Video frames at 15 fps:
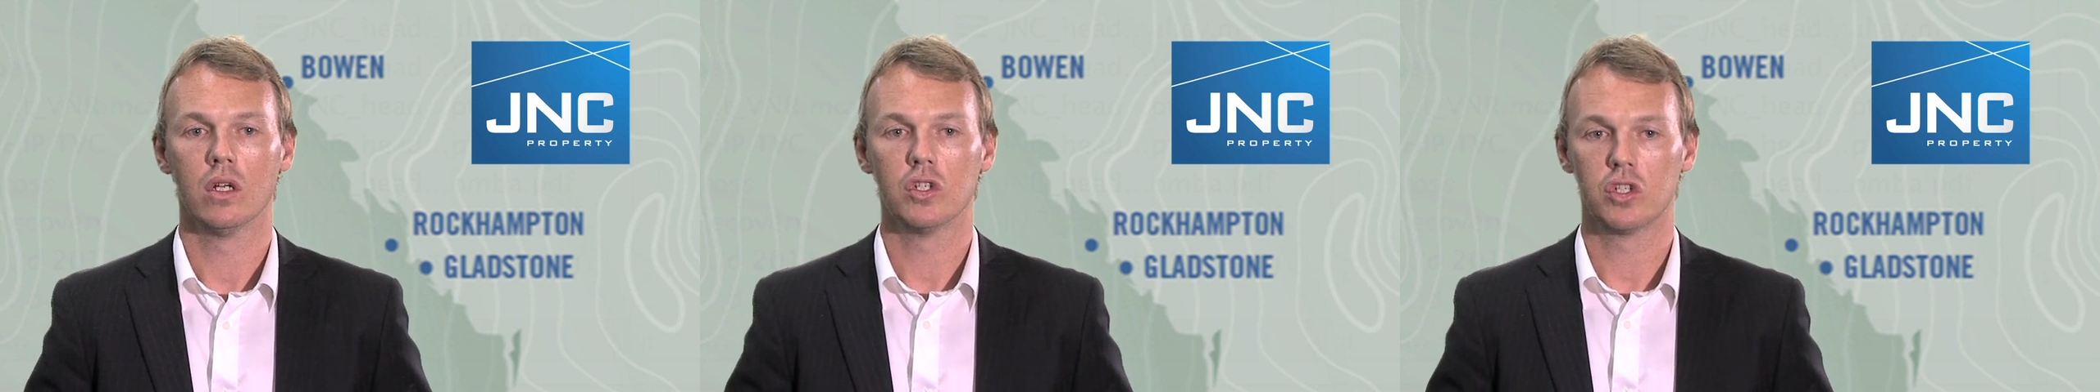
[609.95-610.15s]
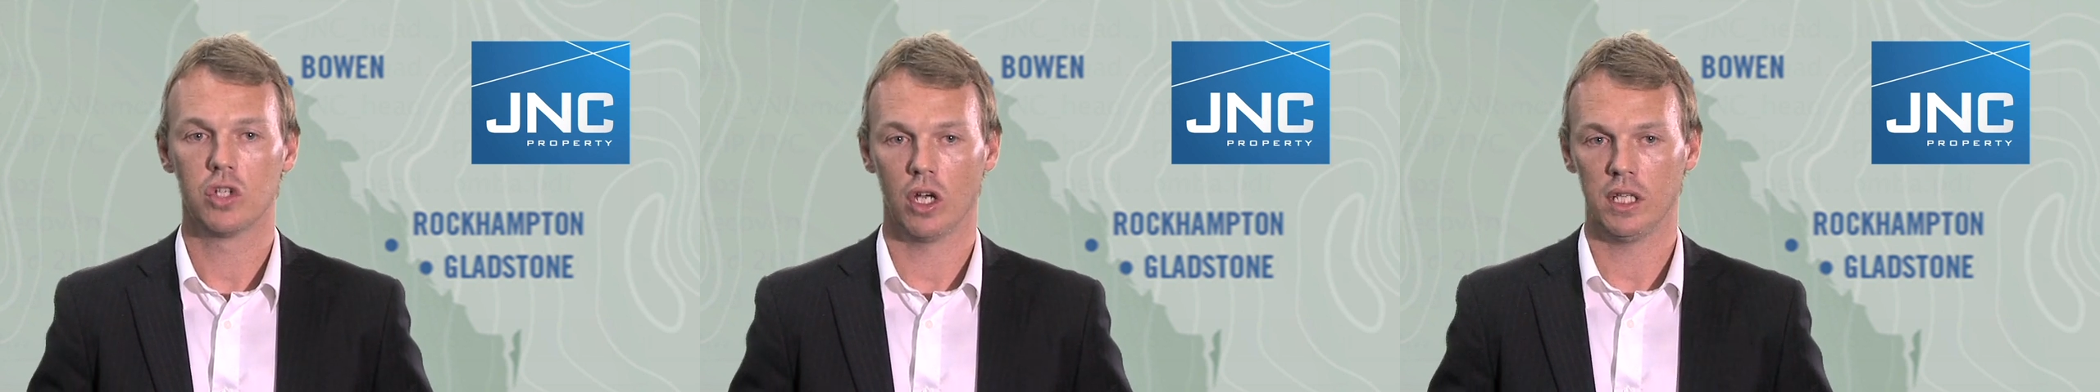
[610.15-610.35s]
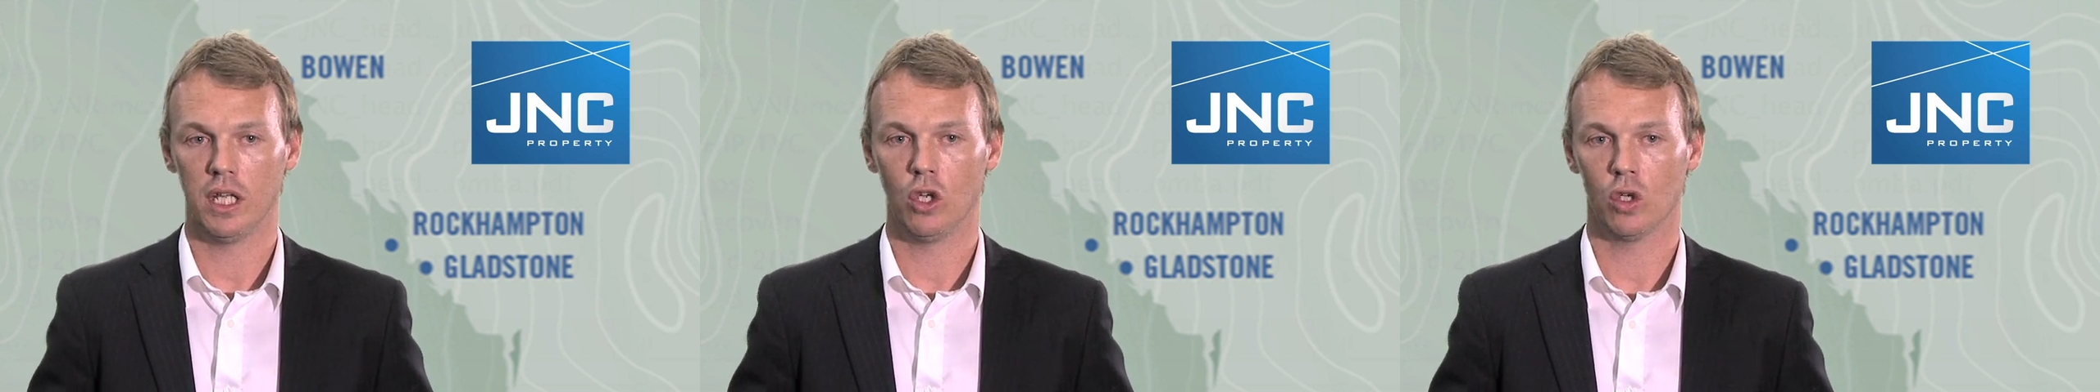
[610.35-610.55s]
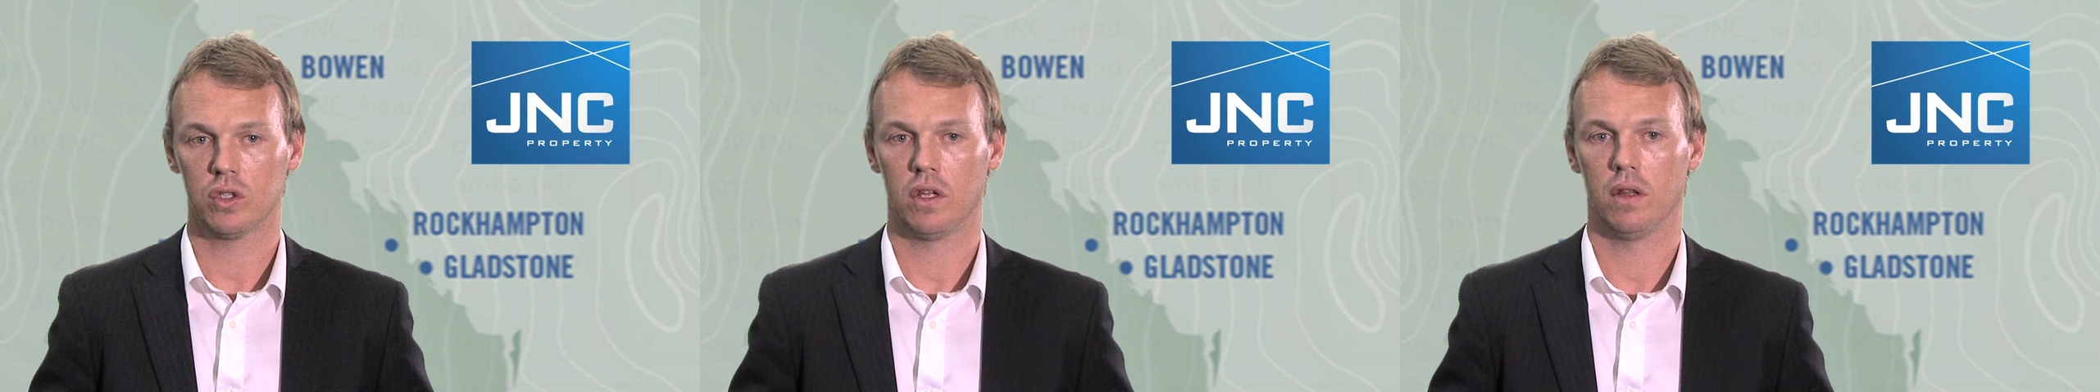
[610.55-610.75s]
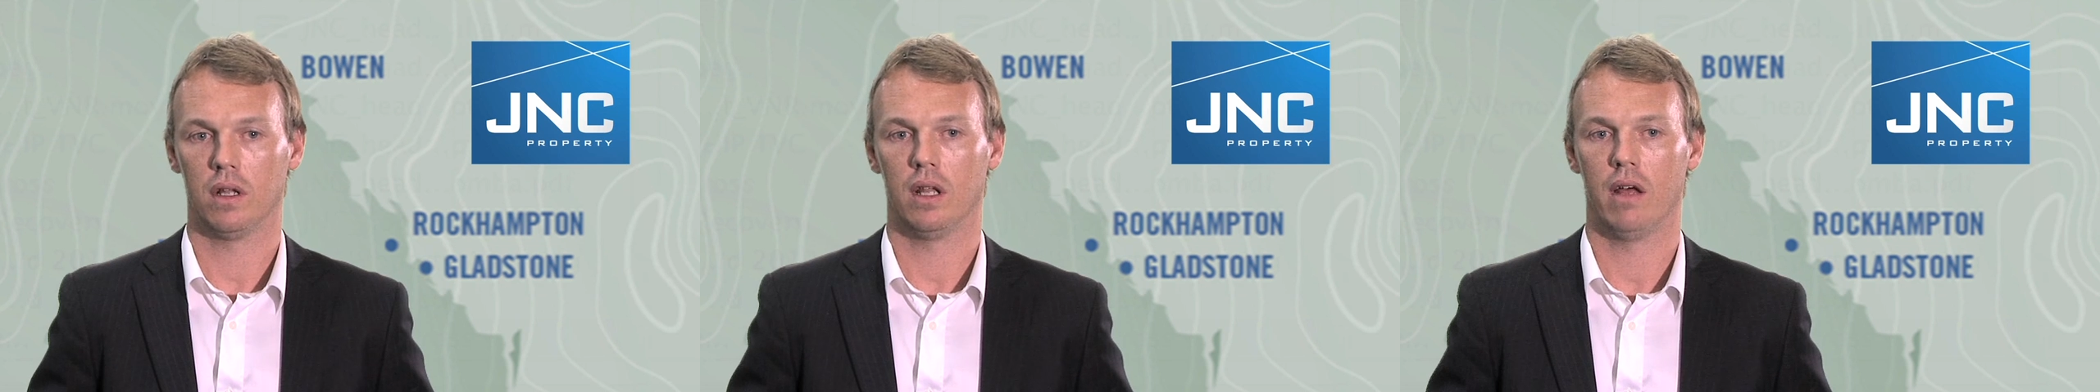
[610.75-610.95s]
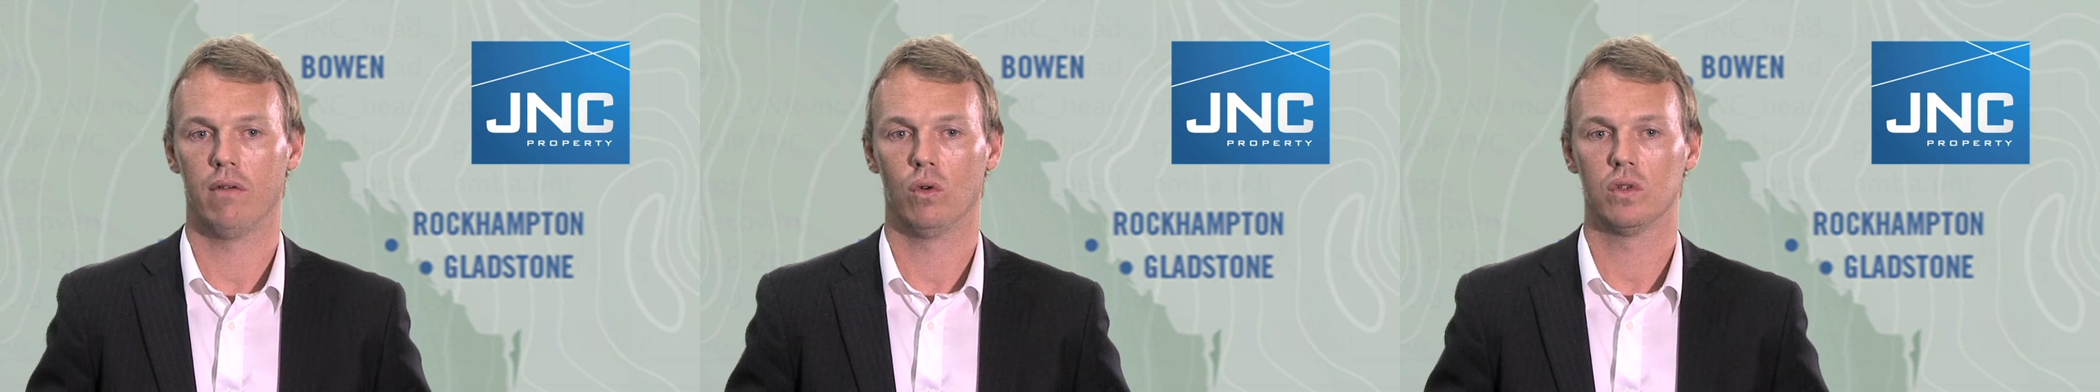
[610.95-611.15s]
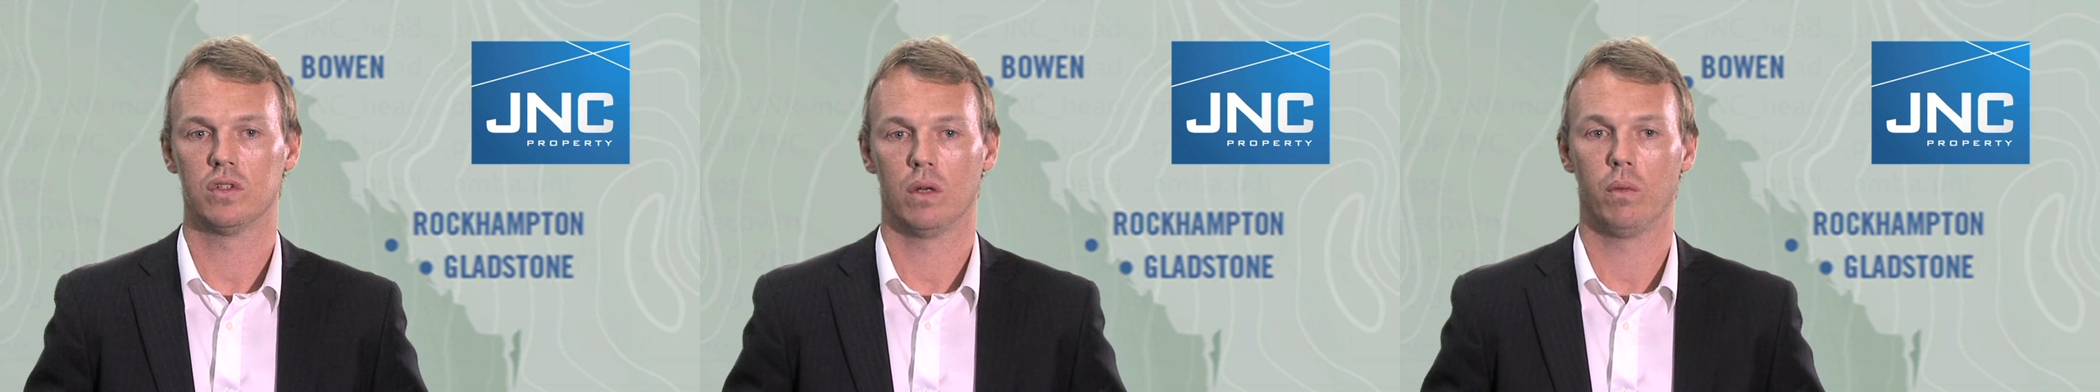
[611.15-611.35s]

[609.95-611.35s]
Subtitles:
certainly not to the levels